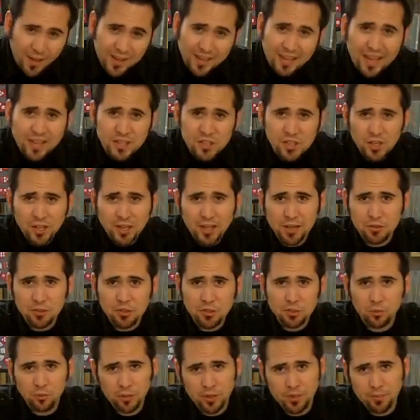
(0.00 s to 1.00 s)
again, check out
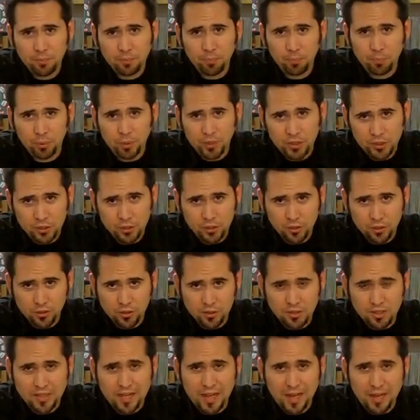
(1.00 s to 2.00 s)

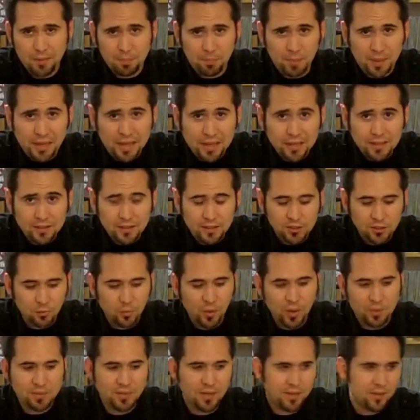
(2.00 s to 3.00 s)
screenprinters.biz. It's a
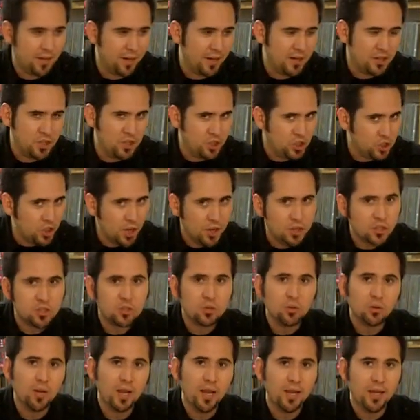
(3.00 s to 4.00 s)
website that I
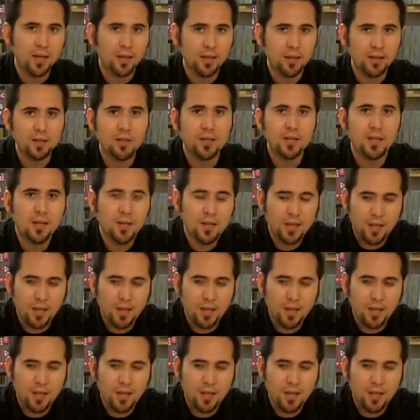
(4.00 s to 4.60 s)
just created